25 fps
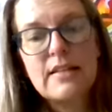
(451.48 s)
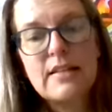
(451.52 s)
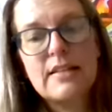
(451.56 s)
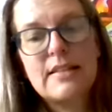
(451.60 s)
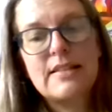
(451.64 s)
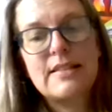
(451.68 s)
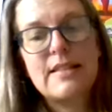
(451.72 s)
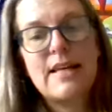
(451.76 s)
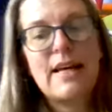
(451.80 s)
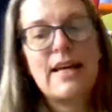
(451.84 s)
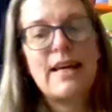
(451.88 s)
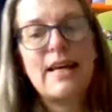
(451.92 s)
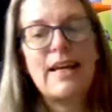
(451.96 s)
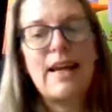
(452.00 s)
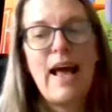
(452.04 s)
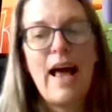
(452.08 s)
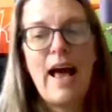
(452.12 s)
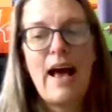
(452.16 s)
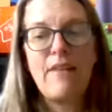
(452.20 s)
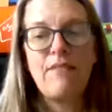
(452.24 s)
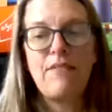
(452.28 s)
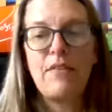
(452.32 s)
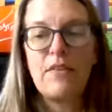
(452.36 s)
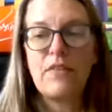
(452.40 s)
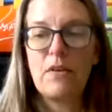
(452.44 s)
Second
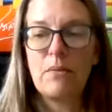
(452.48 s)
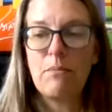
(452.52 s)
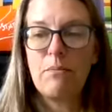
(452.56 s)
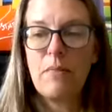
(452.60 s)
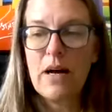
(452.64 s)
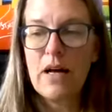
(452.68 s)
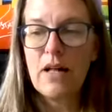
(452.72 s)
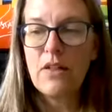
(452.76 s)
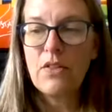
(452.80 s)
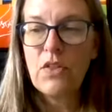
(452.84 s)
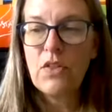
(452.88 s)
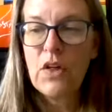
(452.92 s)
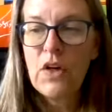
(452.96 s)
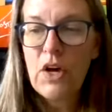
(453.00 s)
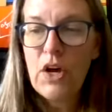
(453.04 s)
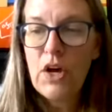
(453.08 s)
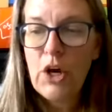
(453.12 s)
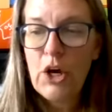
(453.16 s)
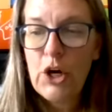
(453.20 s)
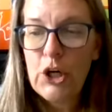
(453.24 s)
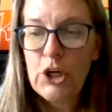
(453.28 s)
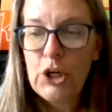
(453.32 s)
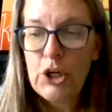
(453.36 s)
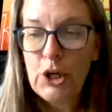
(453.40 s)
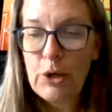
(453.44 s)
half of the month,
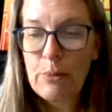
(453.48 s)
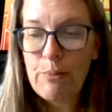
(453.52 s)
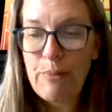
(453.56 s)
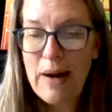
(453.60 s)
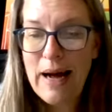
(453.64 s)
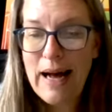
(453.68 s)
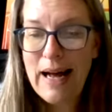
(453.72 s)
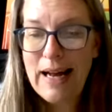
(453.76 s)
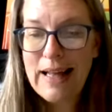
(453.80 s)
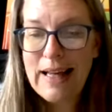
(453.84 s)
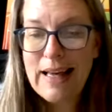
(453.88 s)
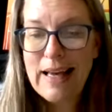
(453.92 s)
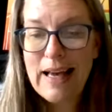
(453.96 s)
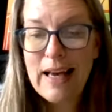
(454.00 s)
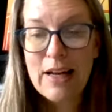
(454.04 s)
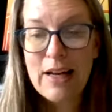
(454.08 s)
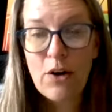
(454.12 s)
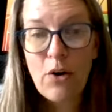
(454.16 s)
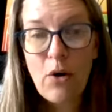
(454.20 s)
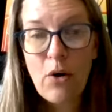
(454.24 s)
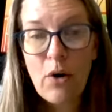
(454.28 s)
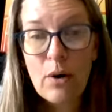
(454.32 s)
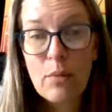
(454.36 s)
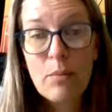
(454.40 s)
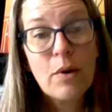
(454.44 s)
your body
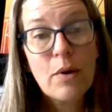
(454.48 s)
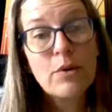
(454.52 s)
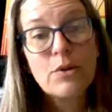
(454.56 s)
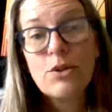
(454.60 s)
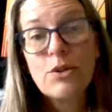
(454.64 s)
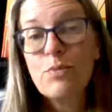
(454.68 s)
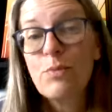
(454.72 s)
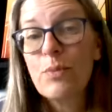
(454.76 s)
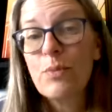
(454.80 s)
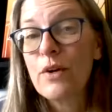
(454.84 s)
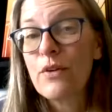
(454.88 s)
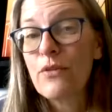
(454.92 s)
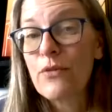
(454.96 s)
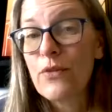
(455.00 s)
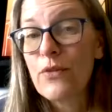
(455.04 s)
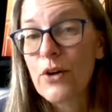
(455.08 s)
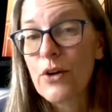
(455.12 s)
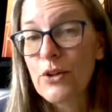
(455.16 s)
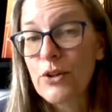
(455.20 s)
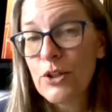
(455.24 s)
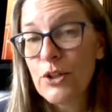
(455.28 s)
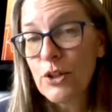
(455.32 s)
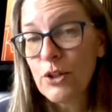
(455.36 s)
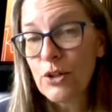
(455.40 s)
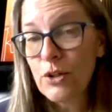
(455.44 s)
and hormones
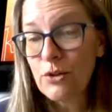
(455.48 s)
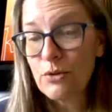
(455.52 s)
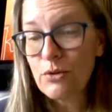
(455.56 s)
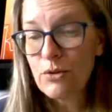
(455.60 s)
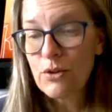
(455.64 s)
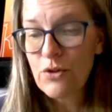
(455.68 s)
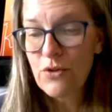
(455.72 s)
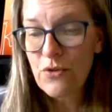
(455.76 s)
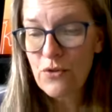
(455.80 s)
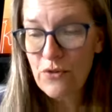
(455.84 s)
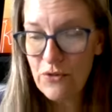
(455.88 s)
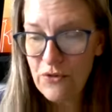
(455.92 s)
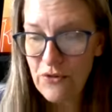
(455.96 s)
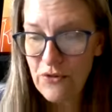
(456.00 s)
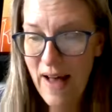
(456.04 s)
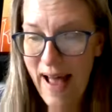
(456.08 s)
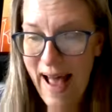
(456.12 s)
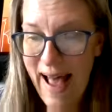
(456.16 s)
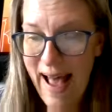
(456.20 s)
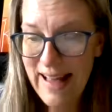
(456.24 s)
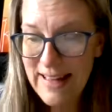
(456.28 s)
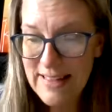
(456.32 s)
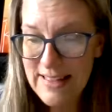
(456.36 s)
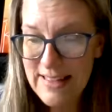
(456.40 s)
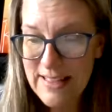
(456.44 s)
prefer to use
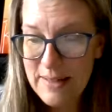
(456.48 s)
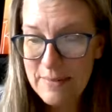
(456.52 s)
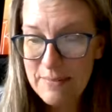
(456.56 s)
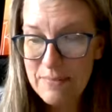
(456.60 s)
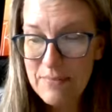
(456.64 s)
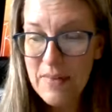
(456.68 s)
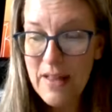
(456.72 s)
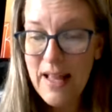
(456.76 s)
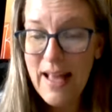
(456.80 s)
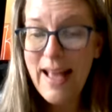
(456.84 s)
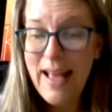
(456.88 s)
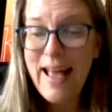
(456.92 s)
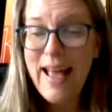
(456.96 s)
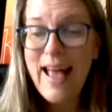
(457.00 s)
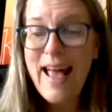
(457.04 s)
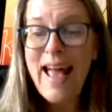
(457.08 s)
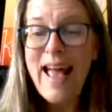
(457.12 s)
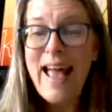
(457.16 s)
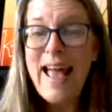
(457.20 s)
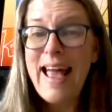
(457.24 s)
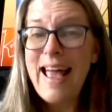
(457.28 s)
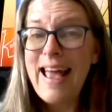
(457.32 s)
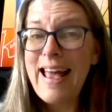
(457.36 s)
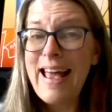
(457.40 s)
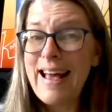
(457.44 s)
fat
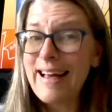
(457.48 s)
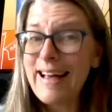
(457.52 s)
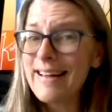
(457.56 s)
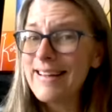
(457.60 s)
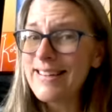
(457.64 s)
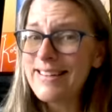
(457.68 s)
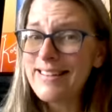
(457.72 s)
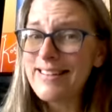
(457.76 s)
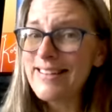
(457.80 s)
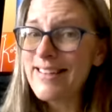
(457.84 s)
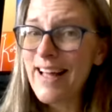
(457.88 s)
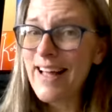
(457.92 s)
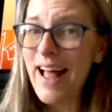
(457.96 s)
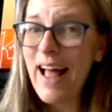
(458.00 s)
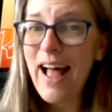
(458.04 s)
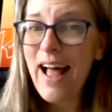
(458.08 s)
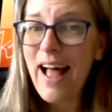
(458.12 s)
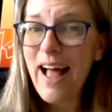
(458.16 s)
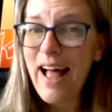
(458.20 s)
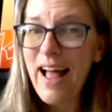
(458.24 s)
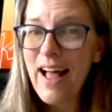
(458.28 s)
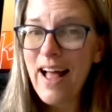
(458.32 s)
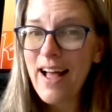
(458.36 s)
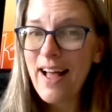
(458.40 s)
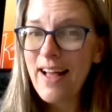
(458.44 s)
and
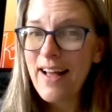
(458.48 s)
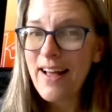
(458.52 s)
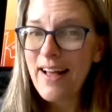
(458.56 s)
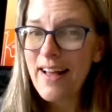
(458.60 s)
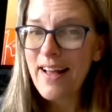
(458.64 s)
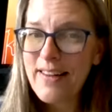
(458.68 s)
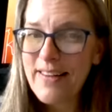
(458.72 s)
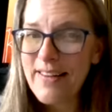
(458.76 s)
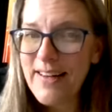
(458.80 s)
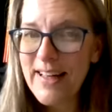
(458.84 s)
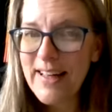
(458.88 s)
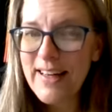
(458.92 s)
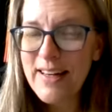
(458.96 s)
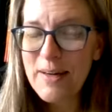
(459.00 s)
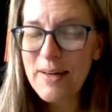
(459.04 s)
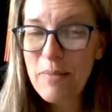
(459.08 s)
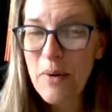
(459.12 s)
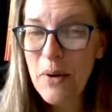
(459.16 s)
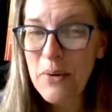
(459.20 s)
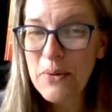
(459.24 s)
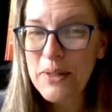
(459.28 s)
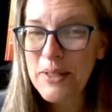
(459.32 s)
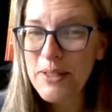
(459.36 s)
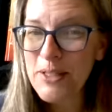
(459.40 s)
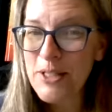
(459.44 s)
need a
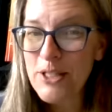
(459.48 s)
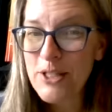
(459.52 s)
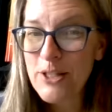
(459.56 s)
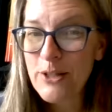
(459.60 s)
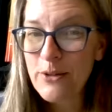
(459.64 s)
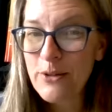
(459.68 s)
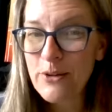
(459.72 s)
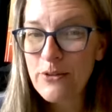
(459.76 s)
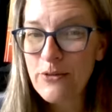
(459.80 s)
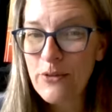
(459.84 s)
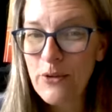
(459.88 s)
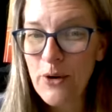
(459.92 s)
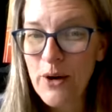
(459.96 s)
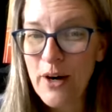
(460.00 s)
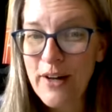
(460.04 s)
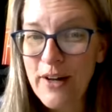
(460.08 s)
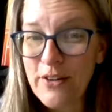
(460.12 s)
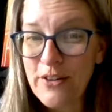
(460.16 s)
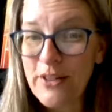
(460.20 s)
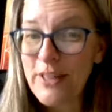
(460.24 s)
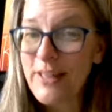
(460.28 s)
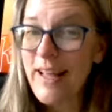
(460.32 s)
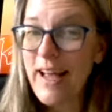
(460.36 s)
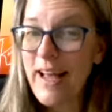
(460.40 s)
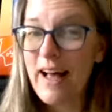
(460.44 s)
bonus 200 to
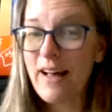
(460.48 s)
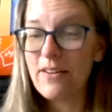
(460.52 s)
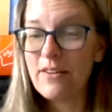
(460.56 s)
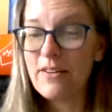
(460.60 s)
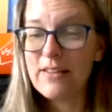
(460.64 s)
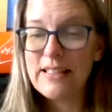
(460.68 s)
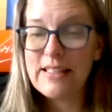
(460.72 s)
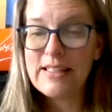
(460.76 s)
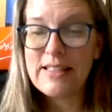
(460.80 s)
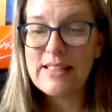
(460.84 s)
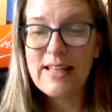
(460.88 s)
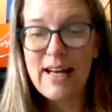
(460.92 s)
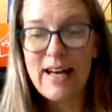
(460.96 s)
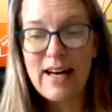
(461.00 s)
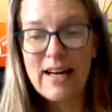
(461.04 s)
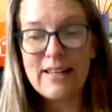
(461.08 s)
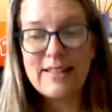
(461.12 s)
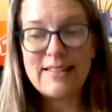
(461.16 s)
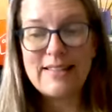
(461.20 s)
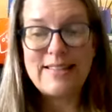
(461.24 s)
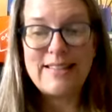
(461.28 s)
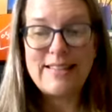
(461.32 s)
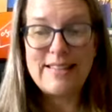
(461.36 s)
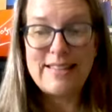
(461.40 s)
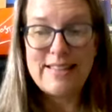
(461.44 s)
400 calories
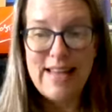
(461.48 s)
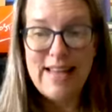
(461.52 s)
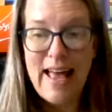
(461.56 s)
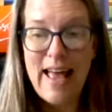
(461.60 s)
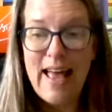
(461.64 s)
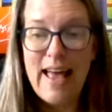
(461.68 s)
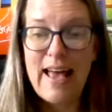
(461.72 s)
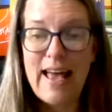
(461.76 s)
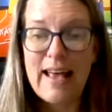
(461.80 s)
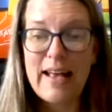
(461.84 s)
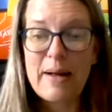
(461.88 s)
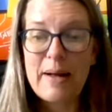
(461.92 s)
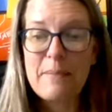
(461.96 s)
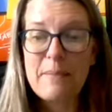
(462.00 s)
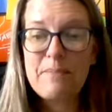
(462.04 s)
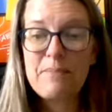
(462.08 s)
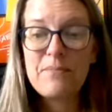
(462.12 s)
a day.